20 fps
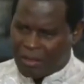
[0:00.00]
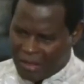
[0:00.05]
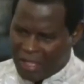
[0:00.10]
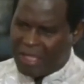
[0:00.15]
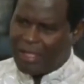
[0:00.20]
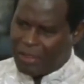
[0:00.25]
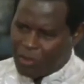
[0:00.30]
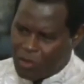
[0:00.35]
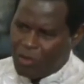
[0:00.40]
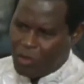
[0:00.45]

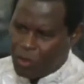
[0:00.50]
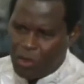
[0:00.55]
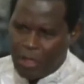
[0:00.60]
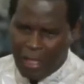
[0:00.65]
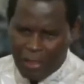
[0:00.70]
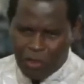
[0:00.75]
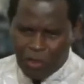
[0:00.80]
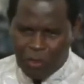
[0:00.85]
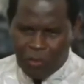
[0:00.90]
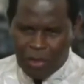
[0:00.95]
Take her to
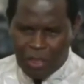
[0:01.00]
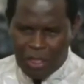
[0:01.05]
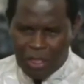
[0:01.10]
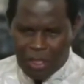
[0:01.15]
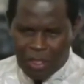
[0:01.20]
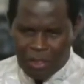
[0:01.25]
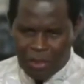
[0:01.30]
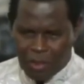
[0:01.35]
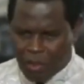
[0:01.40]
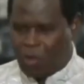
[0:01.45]
UK. So we
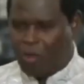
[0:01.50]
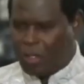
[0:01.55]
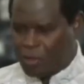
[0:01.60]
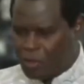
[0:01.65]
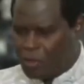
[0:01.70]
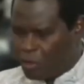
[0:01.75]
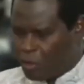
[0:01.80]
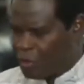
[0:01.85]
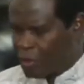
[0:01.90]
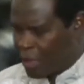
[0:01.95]
took her
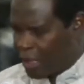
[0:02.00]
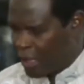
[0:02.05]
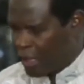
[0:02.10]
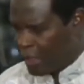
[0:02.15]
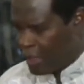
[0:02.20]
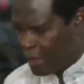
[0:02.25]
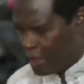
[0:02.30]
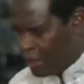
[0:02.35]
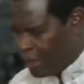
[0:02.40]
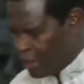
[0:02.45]
to UK.
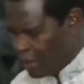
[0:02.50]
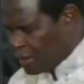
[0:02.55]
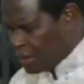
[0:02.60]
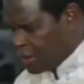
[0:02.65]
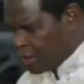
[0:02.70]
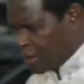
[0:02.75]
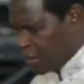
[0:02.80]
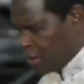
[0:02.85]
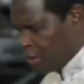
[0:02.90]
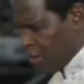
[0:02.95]

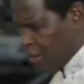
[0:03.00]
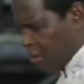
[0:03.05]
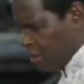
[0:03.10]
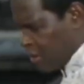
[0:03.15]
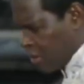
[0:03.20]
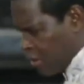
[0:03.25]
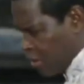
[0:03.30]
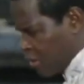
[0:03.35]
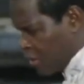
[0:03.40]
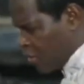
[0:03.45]

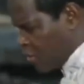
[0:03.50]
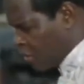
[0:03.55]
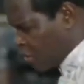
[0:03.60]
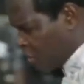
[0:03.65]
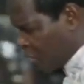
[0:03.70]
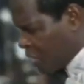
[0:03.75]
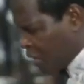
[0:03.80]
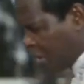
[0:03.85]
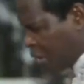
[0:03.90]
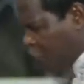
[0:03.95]
She
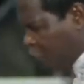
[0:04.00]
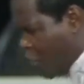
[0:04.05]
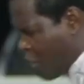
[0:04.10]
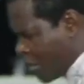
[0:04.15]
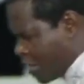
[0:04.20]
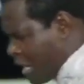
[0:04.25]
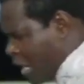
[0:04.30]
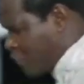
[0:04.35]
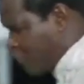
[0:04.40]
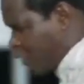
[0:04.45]
was about
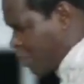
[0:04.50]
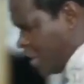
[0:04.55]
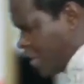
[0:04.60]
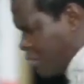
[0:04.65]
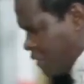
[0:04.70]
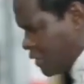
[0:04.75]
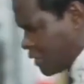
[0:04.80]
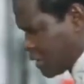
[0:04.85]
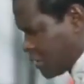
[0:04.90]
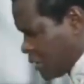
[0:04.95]
4.5
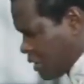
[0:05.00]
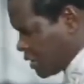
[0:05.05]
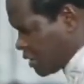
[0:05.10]
years.